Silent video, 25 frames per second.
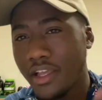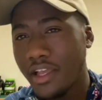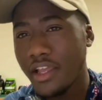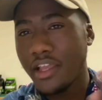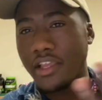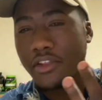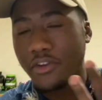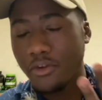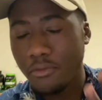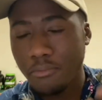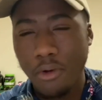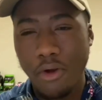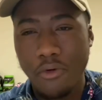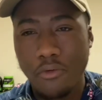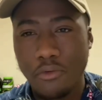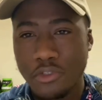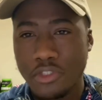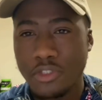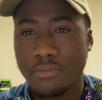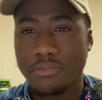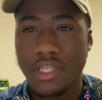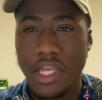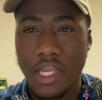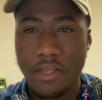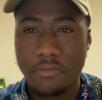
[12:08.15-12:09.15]
Marvel
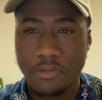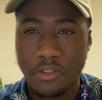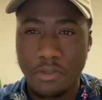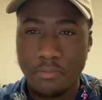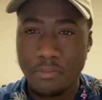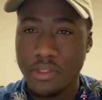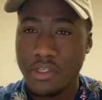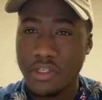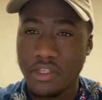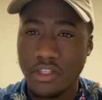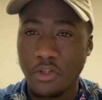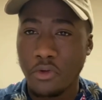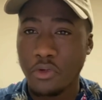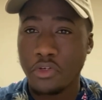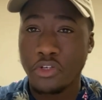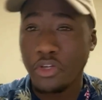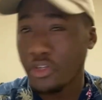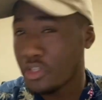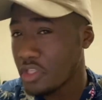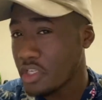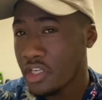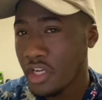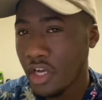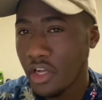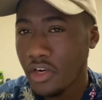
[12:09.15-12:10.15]
sometimes could be a little cookie
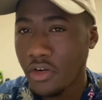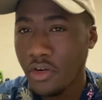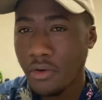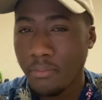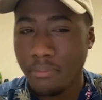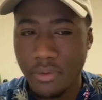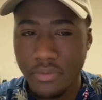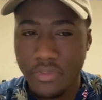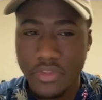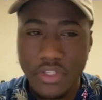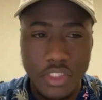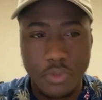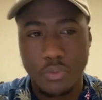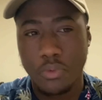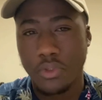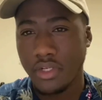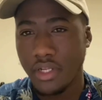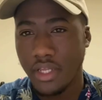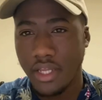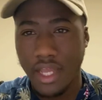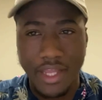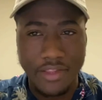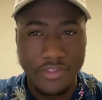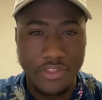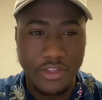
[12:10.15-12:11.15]
cutter, but this one,
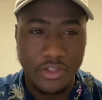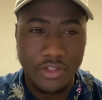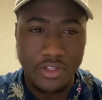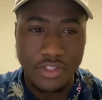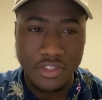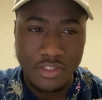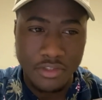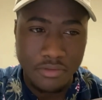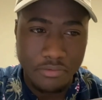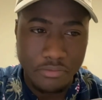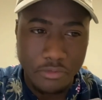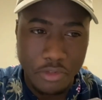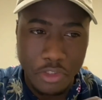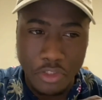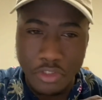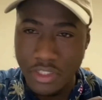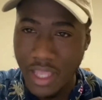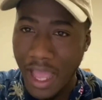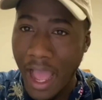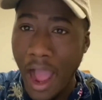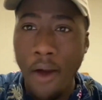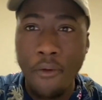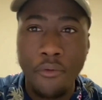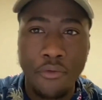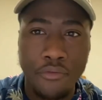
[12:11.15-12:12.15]
I think it's just
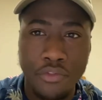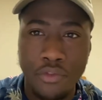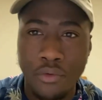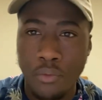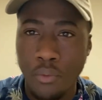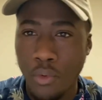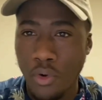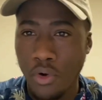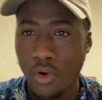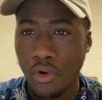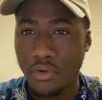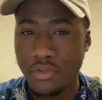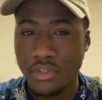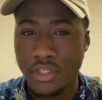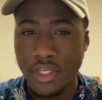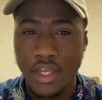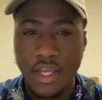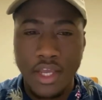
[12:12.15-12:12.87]
out of the world.